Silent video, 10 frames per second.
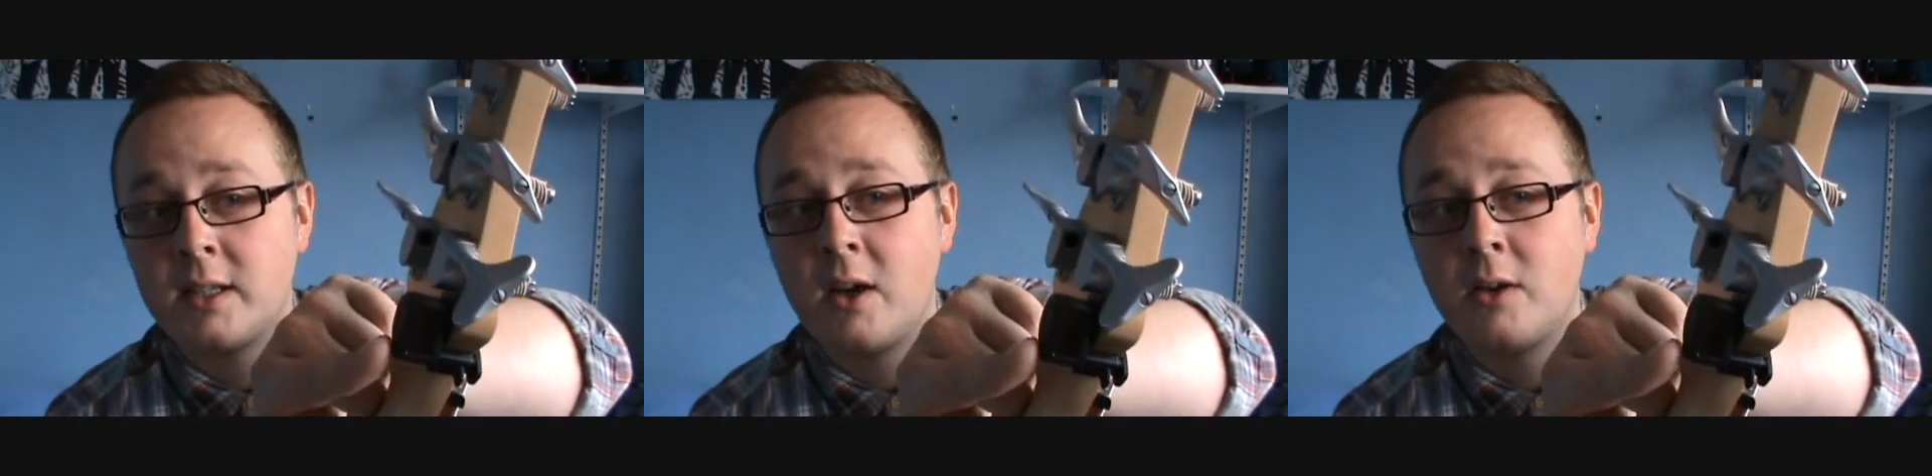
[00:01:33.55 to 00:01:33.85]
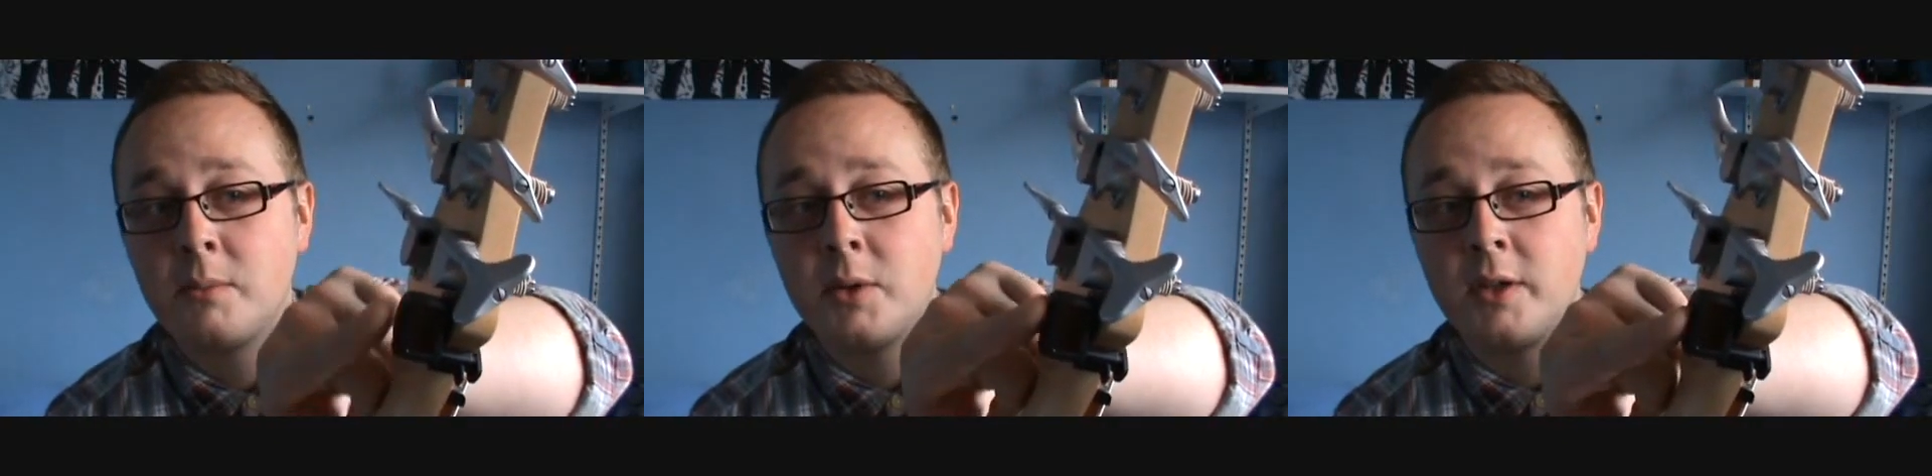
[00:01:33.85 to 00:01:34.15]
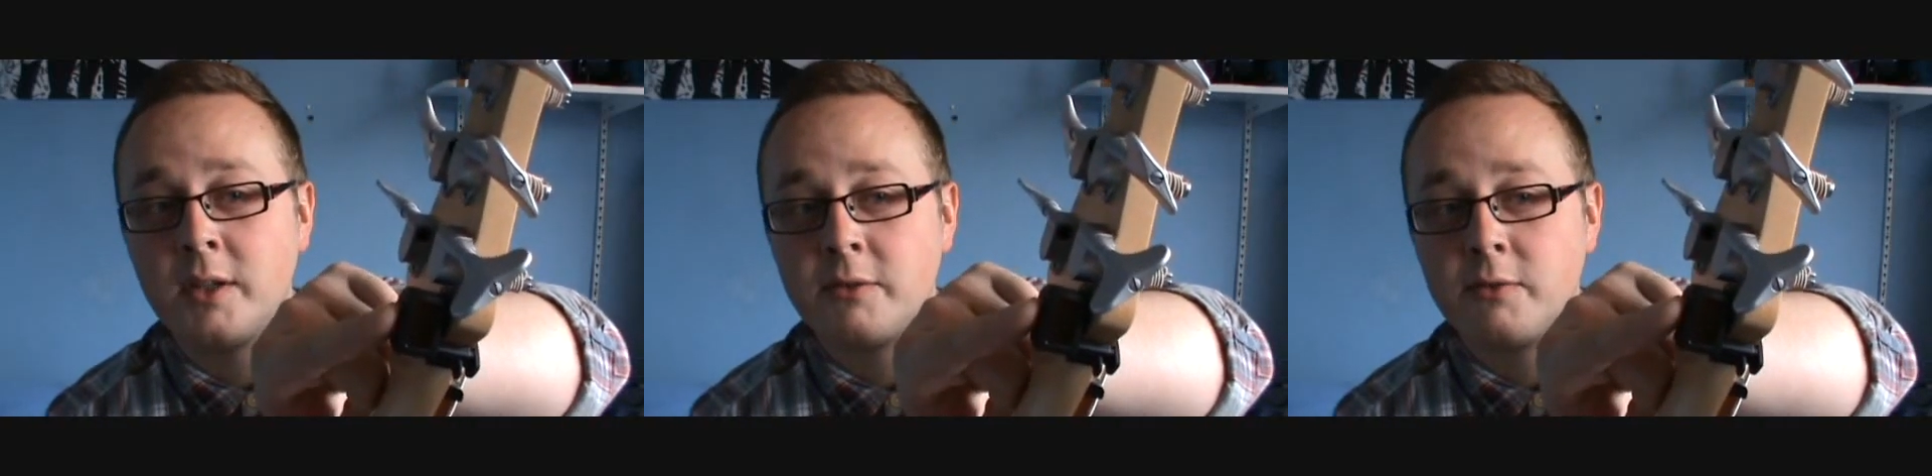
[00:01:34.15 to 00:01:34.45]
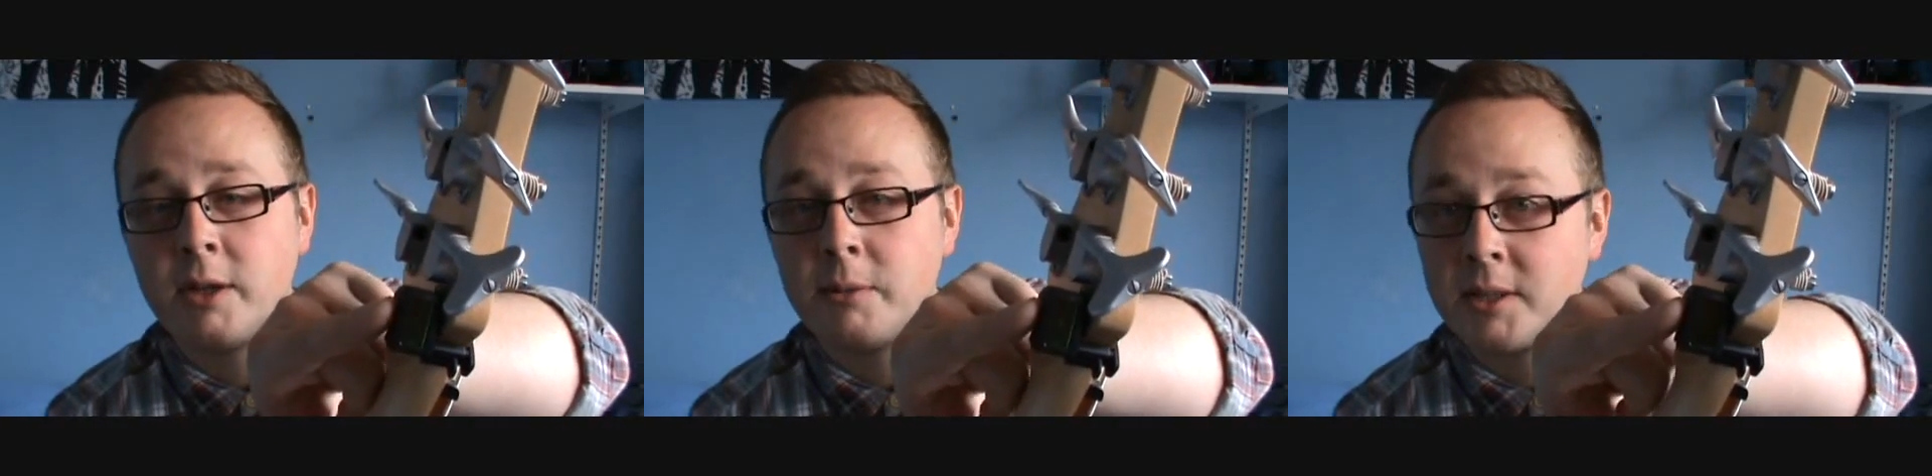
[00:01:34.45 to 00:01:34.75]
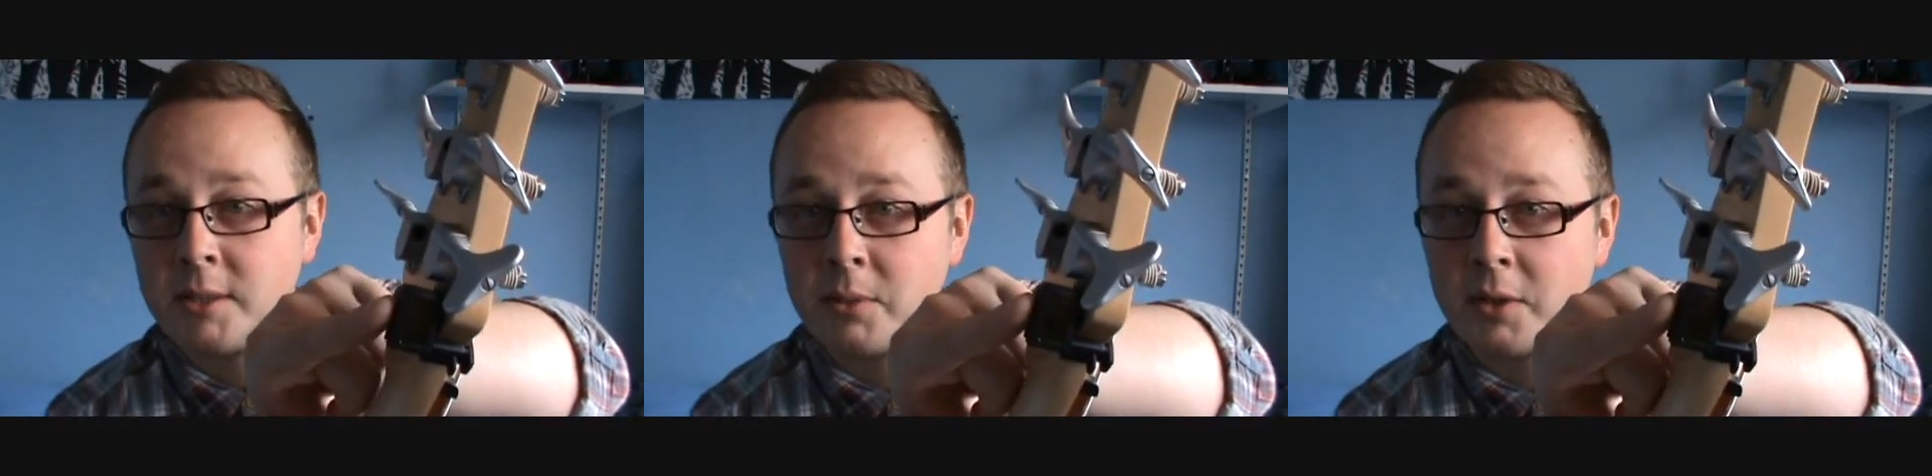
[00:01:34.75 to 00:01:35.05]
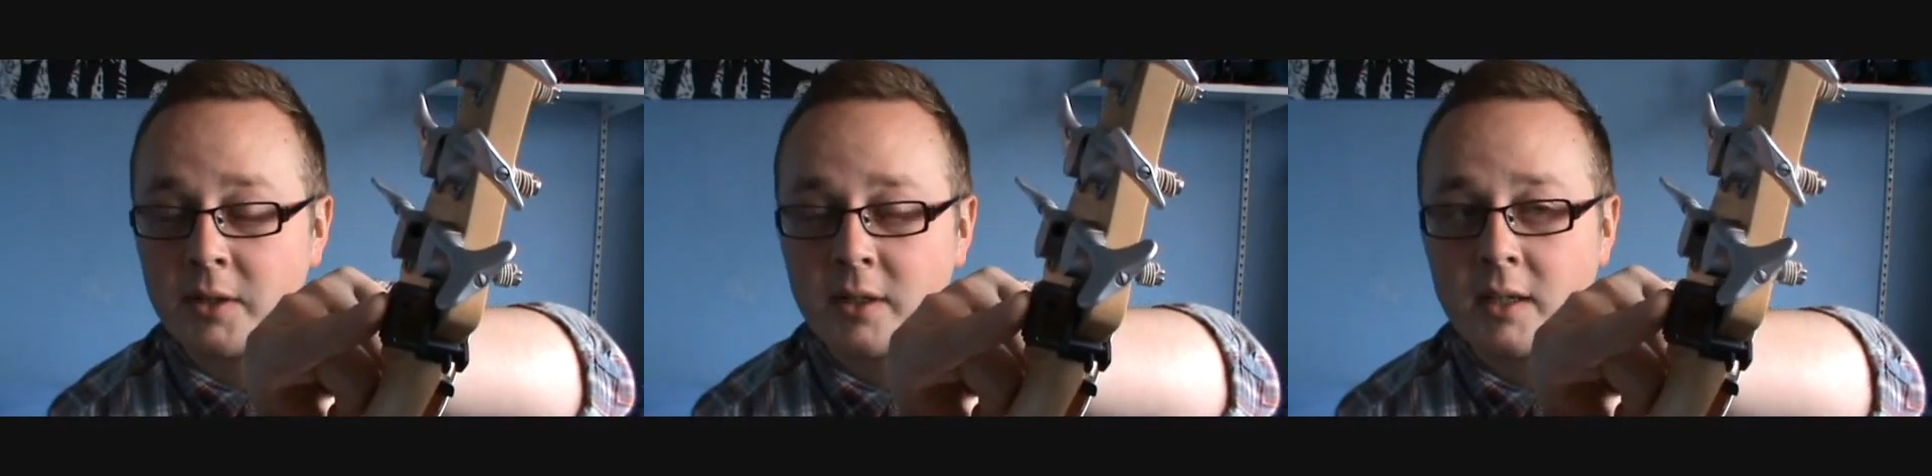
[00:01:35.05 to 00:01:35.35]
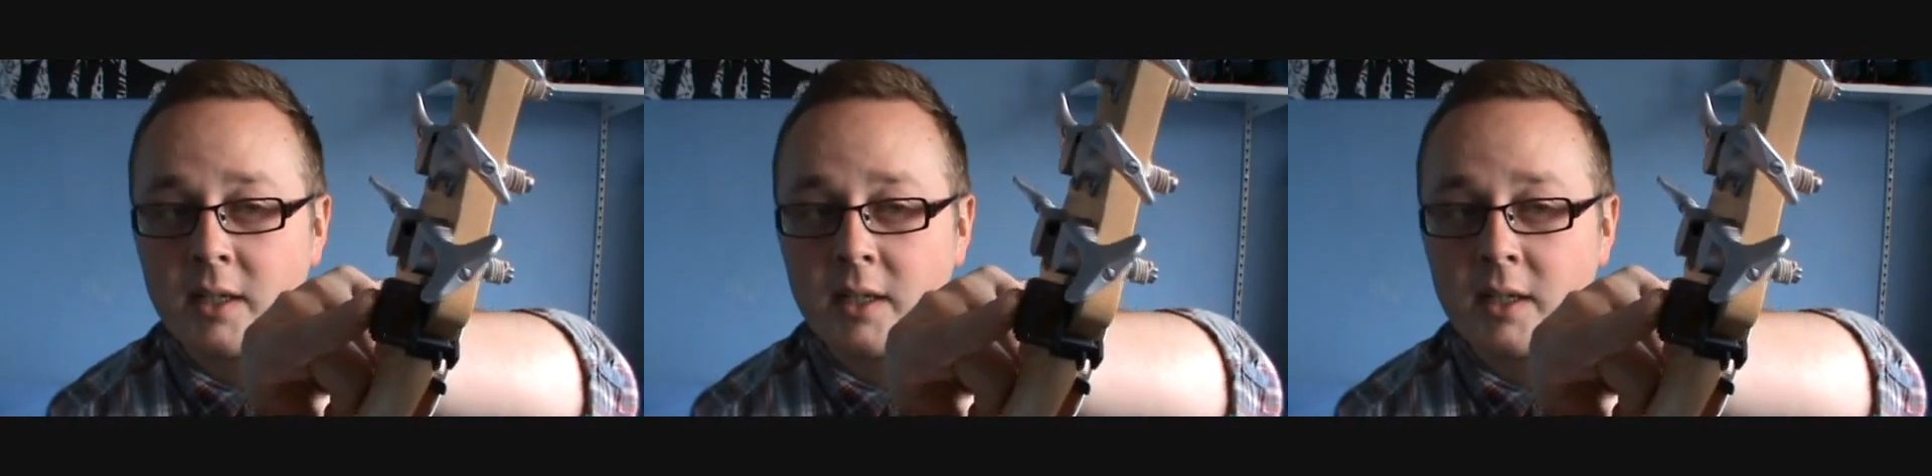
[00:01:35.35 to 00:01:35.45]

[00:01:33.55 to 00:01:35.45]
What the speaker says: the on button and the frequency button,